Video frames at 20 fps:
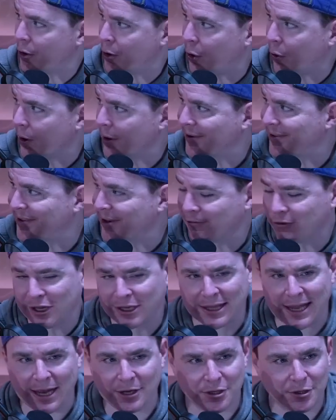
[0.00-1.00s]
court, stuff like
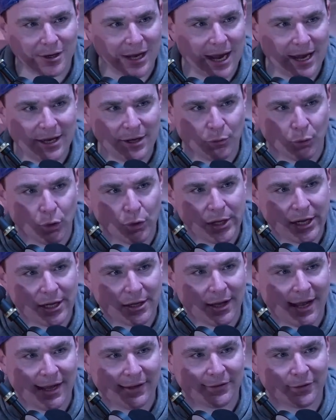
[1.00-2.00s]
that, took any ruling
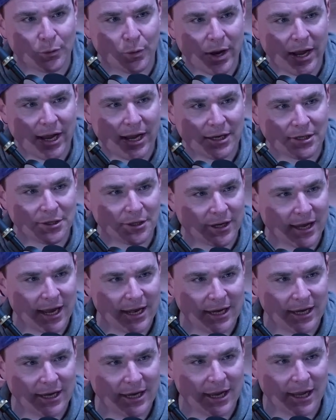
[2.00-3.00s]
class away, took
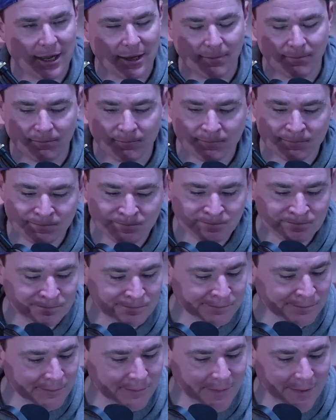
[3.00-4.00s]
any um,
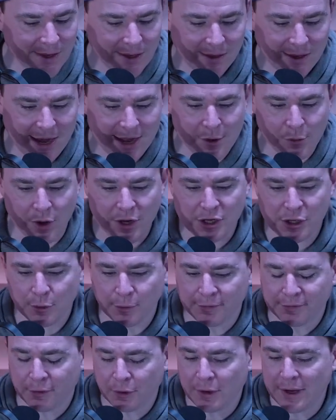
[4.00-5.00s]
anyone
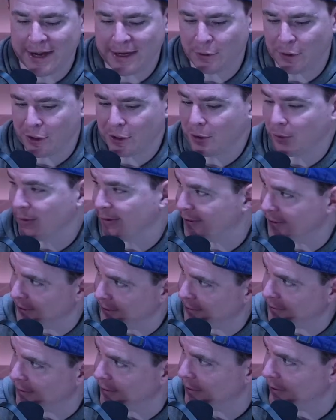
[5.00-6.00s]
useful, anyone who could
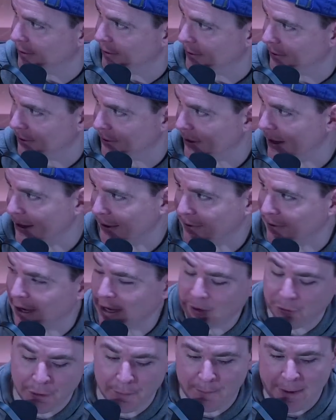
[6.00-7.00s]
resist
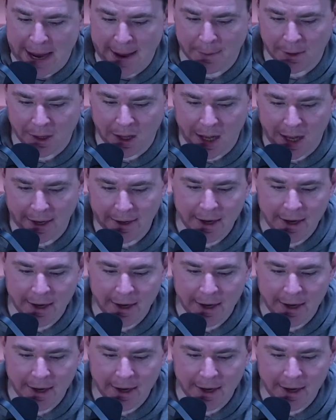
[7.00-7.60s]
exiled to Babylon.